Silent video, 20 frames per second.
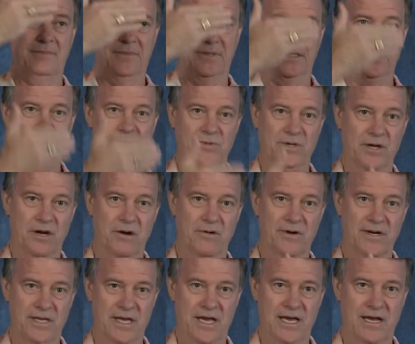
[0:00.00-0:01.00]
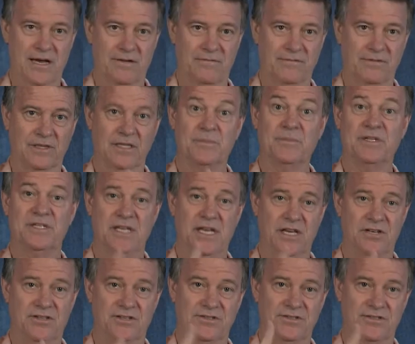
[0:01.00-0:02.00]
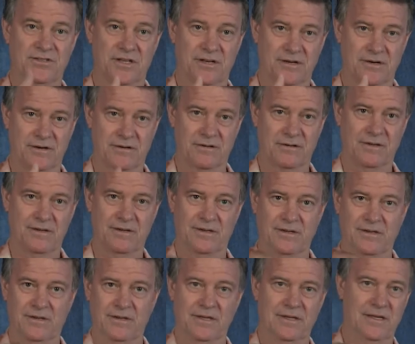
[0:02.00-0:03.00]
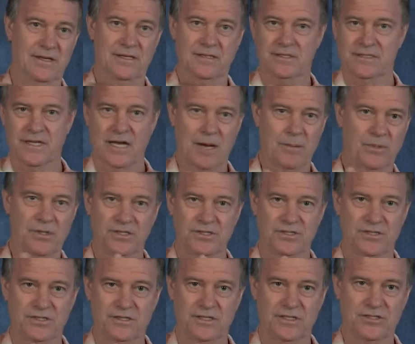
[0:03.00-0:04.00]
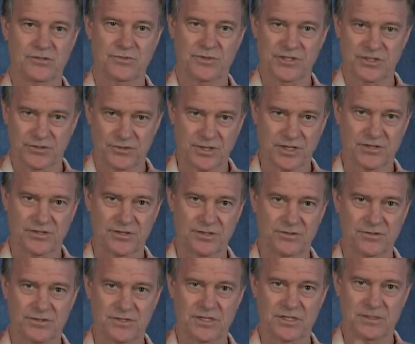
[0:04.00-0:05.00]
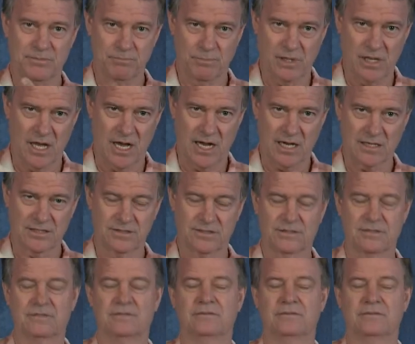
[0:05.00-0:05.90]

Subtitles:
is we already have limitations that are established as restrictions and blocks.